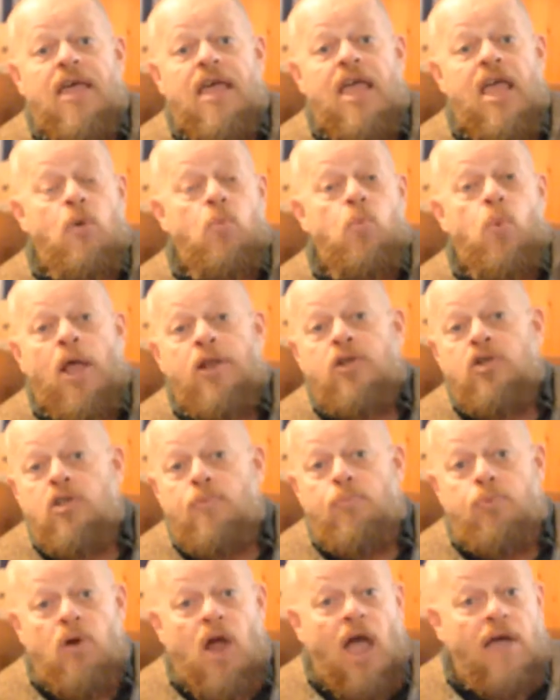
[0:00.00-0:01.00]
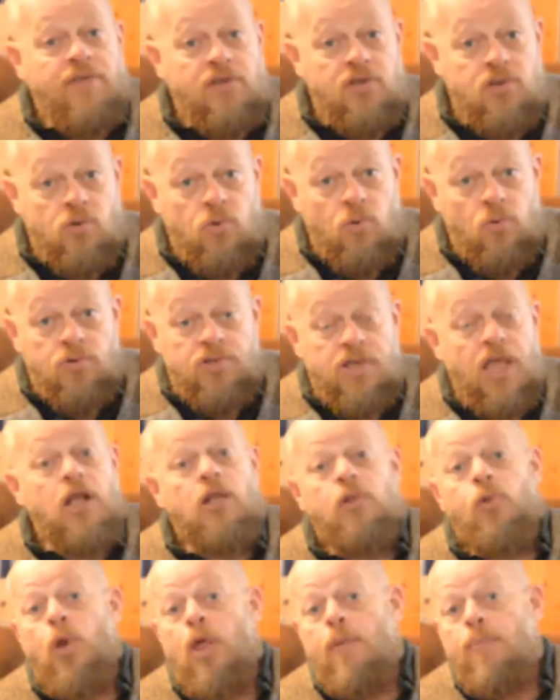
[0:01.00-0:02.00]
it went to the private schools,
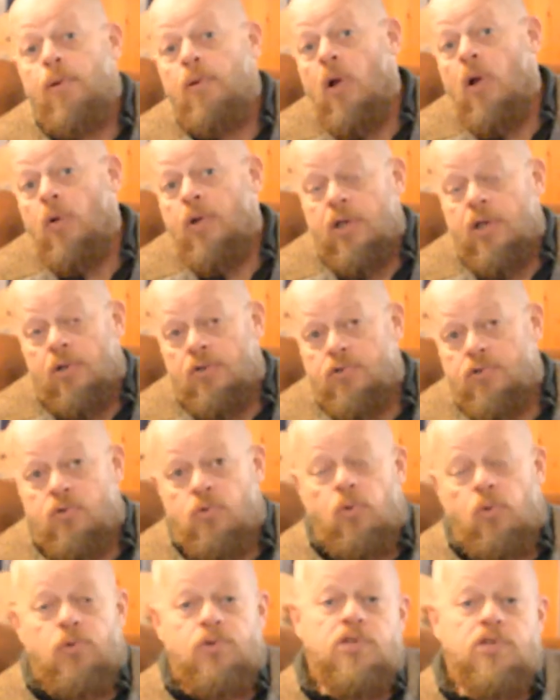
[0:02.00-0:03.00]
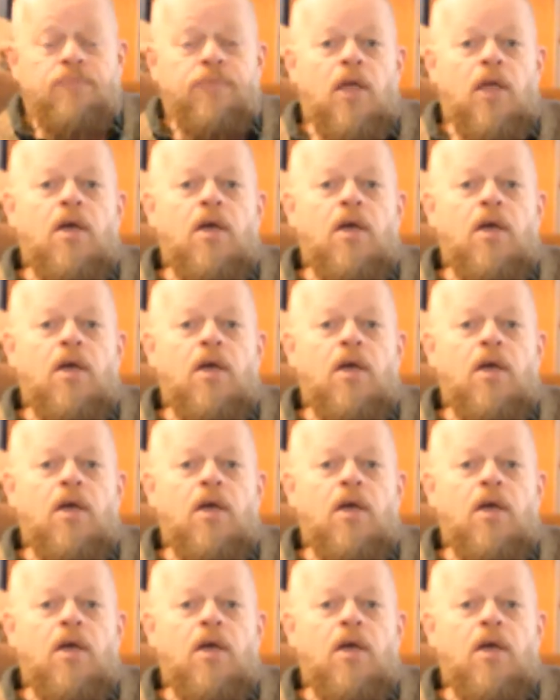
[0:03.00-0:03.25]
including parochial schools.